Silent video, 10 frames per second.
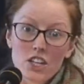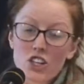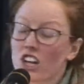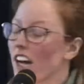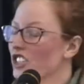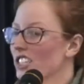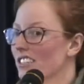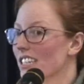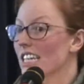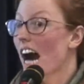You're not
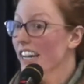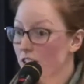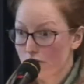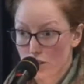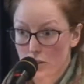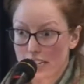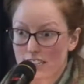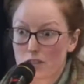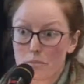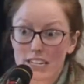just kind of doing it
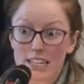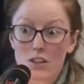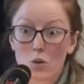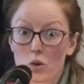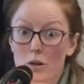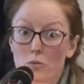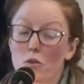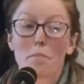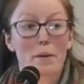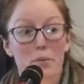to me or
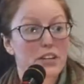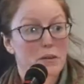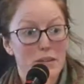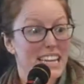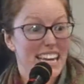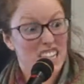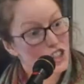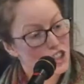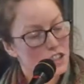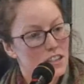remembering
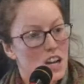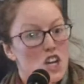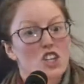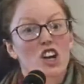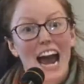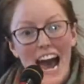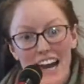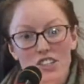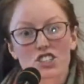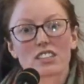me-ish. You're
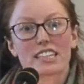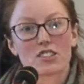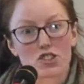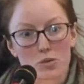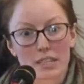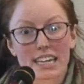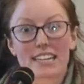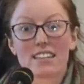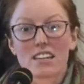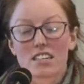actually doing
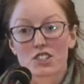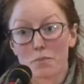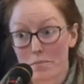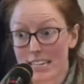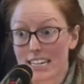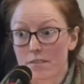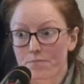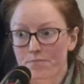it to me.